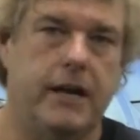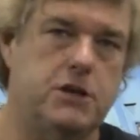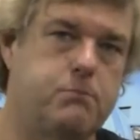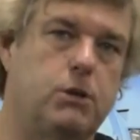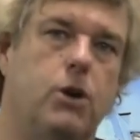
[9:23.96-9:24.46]

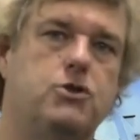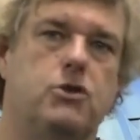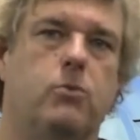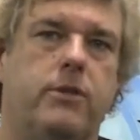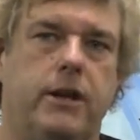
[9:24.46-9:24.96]

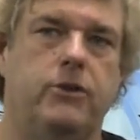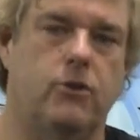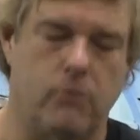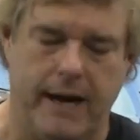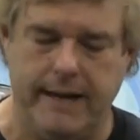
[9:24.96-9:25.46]
explosion within
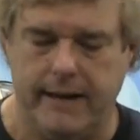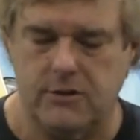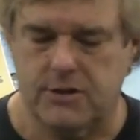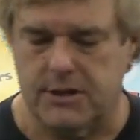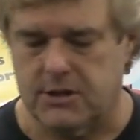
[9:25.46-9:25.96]
your
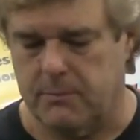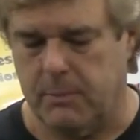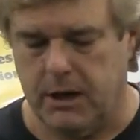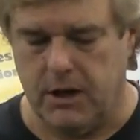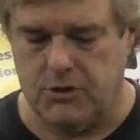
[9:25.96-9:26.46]
radiator
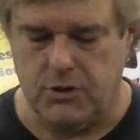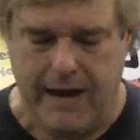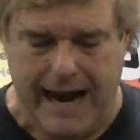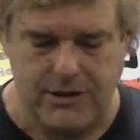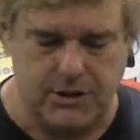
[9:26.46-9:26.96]
system because
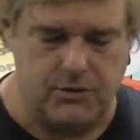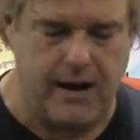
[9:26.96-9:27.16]
you're actually